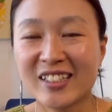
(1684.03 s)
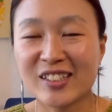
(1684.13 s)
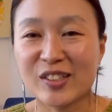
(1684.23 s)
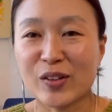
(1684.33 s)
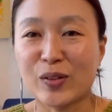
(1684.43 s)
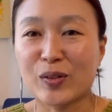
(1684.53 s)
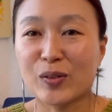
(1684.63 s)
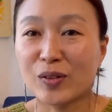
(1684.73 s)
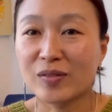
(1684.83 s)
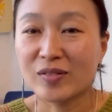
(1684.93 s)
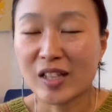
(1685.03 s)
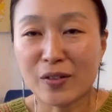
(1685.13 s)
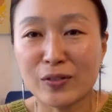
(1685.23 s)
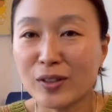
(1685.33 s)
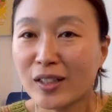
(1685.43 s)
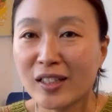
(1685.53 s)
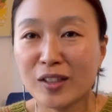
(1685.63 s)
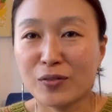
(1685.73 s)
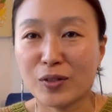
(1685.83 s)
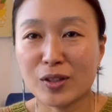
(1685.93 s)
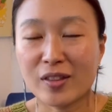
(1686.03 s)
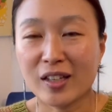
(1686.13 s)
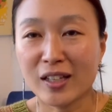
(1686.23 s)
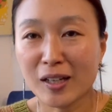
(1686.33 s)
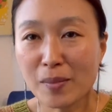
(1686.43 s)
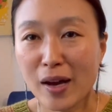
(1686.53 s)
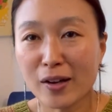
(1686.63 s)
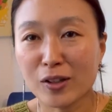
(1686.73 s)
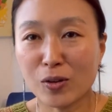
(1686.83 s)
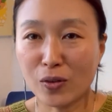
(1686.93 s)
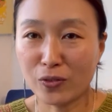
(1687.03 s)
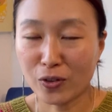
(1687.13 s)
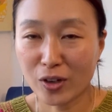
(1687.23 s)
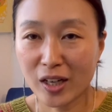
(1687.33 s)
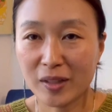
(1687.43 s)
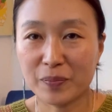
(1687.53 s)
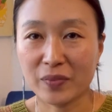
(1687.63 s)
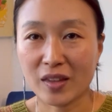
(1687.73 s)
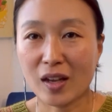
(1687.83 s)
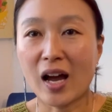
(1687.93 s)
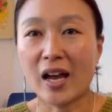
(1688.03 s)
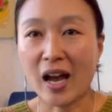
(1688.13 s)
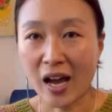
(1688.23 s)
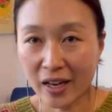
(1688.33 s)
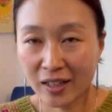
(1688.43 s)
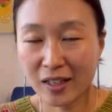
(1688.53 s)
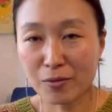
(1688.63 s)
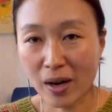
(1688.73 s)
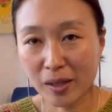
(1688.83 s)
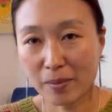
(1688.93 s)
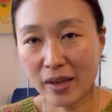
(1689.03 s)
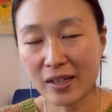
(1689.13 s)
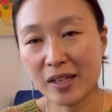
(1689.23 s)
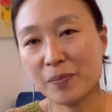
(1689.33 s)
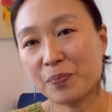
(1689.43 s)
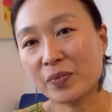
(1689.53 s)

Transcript: So definitely, if you're thinking about it, go for it. I highly recommend it.